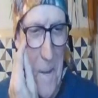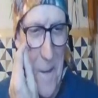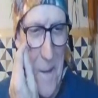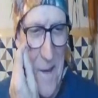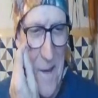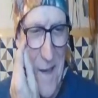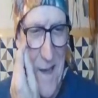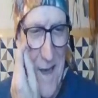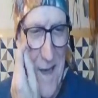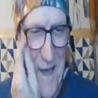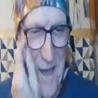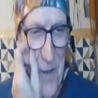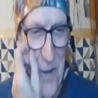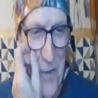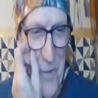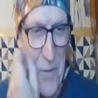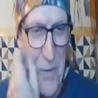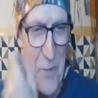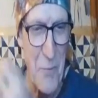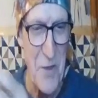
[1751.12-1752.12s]

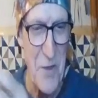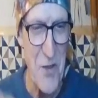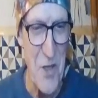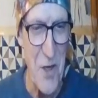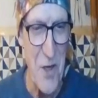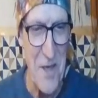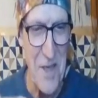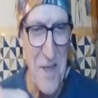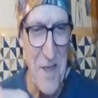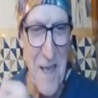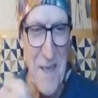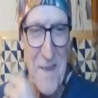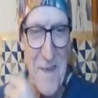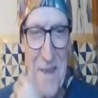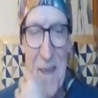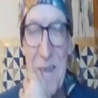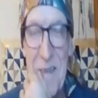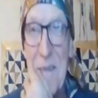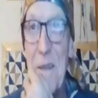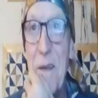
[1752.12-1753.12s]
agreed with Charlene like that,
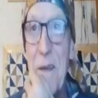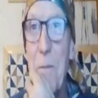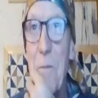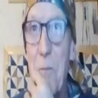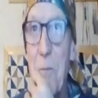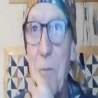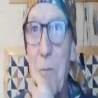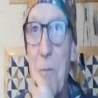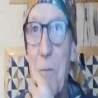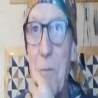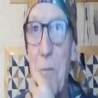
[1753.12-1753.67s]
with that.